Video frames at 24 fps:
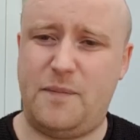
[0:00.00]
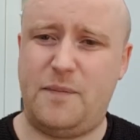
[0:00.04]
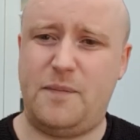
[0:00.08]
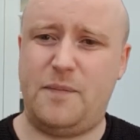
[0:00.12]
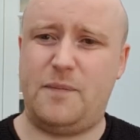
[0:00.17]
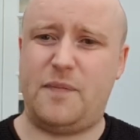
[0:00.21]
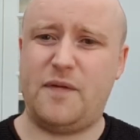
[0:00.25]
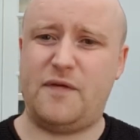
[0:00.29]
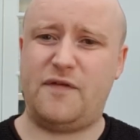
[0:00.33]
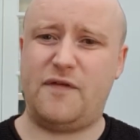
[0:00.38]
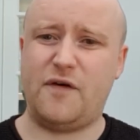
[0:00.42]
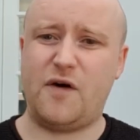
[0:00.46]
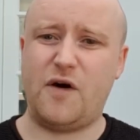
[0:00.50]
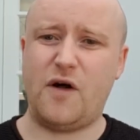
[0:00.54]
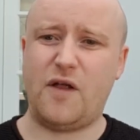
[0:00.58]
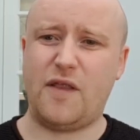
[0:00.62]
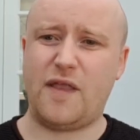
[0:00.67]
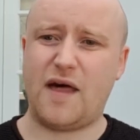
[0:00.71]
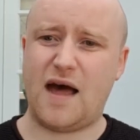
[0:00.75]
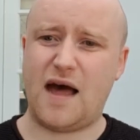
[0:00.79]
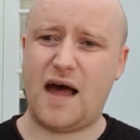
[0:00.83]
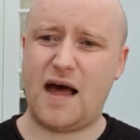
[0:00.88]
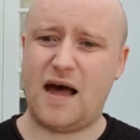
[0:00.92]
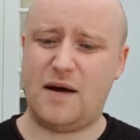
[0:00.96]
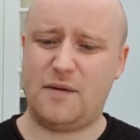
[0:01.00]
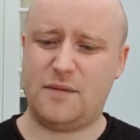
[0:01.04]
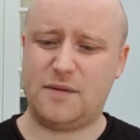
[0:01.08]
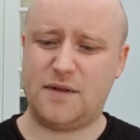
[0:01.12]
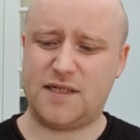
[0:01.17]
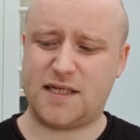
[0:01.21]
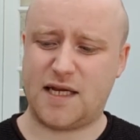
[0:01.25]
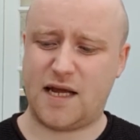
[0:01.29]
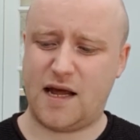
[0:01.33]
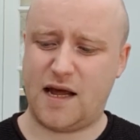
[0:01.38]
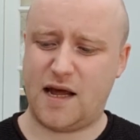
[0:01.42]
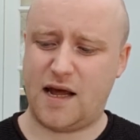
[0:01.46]
Before that, I
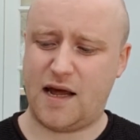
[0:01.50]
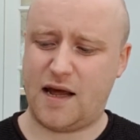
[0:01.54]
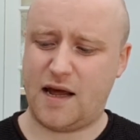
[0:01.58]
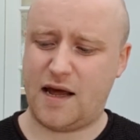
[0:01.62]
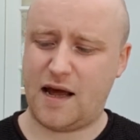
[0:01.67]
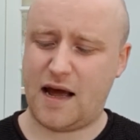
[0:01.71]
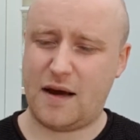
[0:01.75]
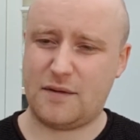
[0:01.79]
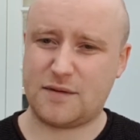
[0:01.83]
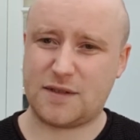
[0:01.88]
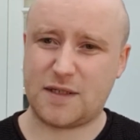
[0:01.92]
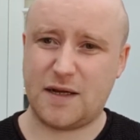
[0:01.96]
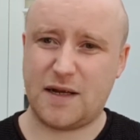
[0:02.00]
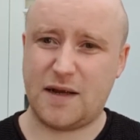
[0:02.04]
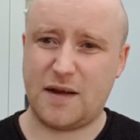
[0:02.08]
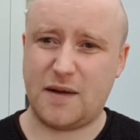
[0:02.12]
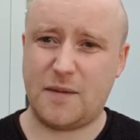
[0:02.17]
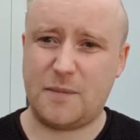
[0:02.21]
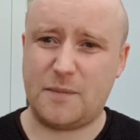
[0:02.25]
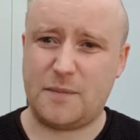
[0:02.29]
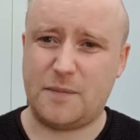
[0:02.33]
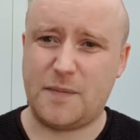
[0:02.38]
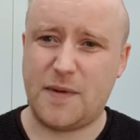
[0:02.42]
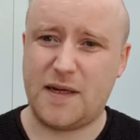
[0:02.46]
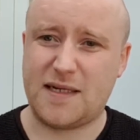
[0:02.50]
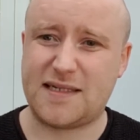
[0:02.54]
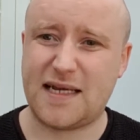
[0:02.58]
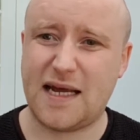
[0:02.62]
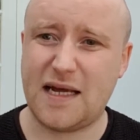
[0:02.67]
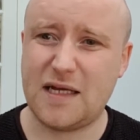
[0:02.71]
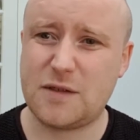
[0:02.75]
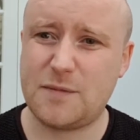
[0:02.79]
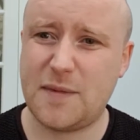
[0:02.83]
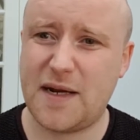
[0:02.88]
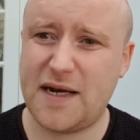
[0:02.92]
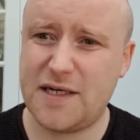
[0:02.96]
was a
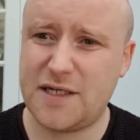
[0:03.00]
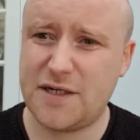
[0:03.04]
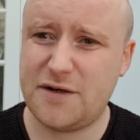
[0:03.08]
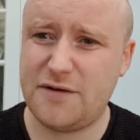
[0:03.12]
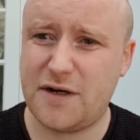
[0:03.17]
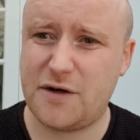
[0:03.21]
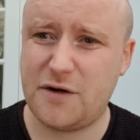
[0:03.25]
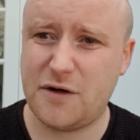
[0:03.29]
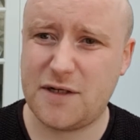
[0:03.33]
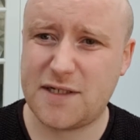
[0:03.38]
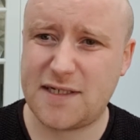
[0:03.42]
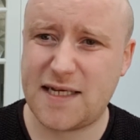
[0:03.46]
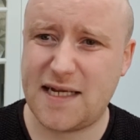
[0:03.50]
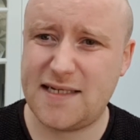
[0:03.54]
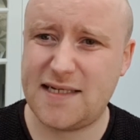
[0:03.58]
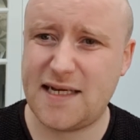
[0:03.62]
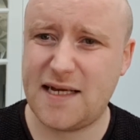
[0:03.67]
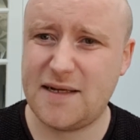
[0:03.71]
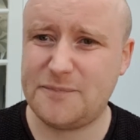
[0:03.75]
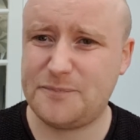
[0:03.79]
sales manager in a call centre.